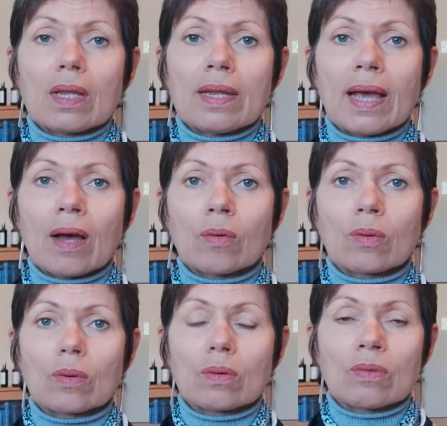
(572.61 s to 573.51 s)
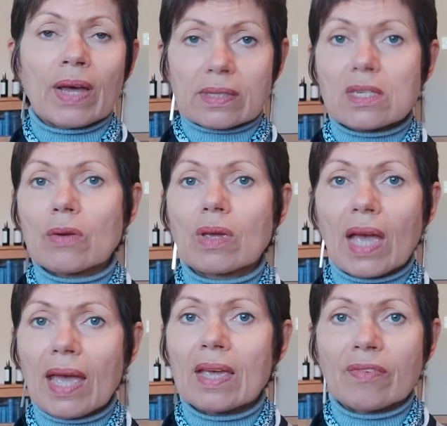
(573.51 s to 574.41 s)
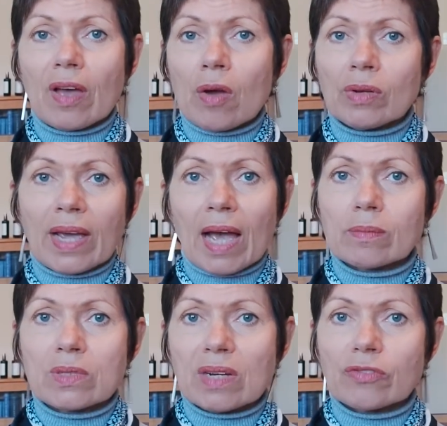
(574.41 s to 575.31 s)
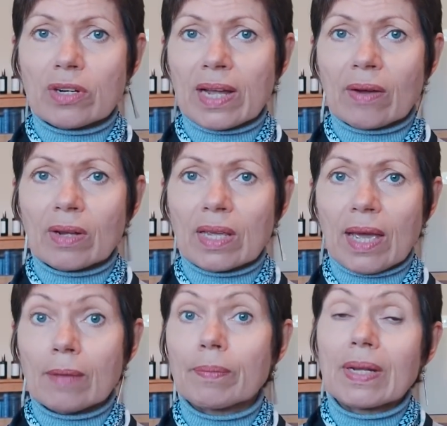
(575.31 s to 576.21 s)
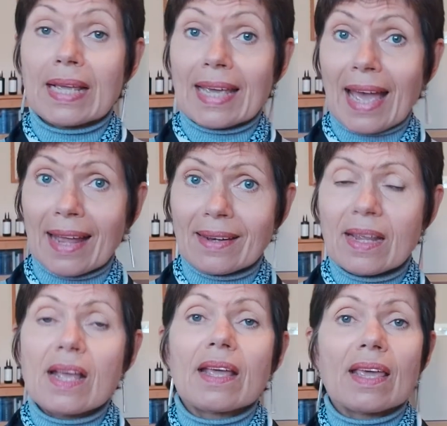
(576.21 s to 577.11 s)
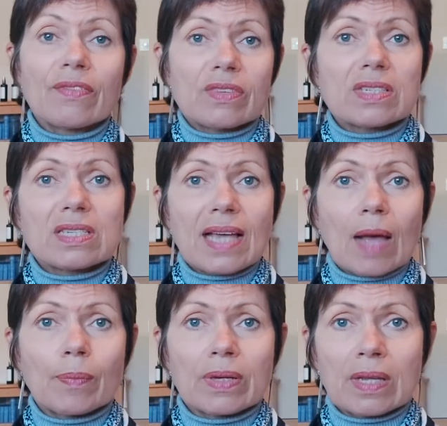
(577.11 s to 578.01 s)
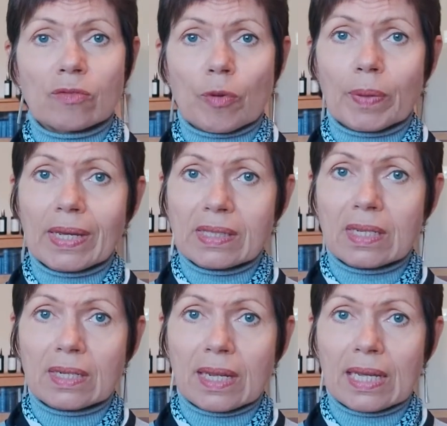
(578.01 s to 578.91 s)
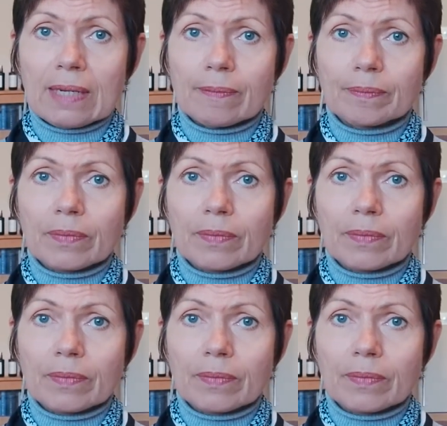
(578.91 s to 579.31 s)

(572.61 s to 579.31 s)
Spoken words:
Now, that's okay if it only happens every now and again, but again, if this is happening repeatedly,